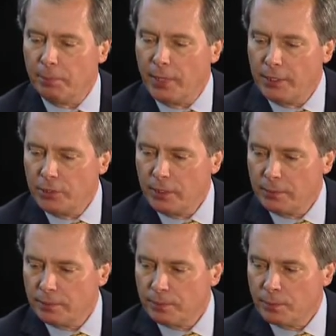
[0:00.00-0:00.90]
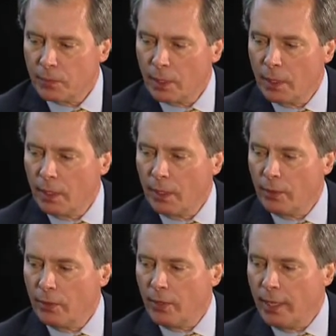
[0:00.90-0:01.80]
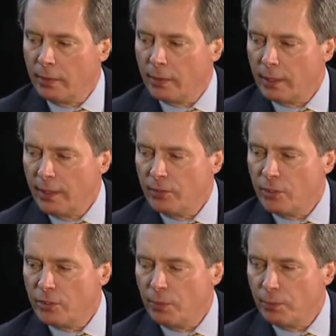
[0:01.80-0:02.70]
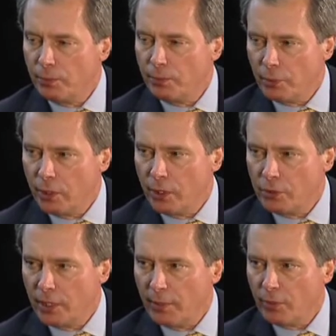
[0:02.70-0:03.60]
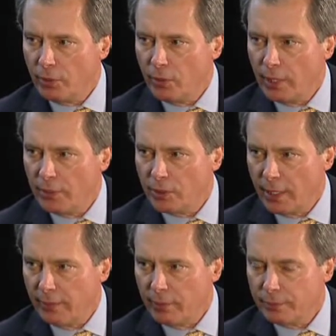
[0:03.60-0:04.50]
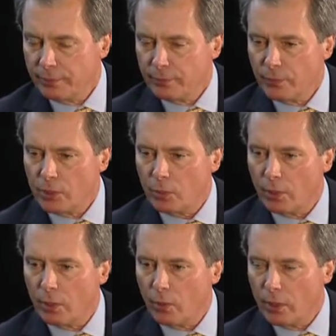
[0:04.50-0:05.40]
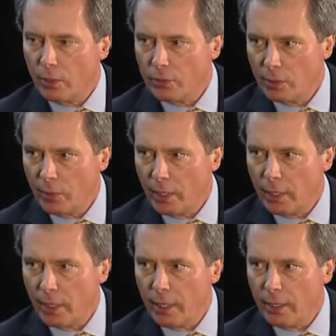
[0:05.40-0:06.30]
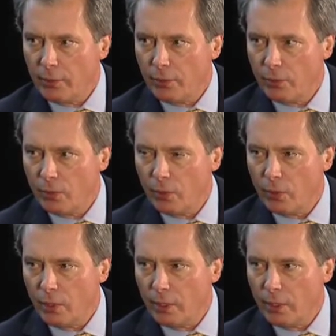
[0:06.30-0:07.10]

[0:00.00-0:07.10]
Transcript: budget that leaves us in pretty good shape for 2011. So we are holding on to some money into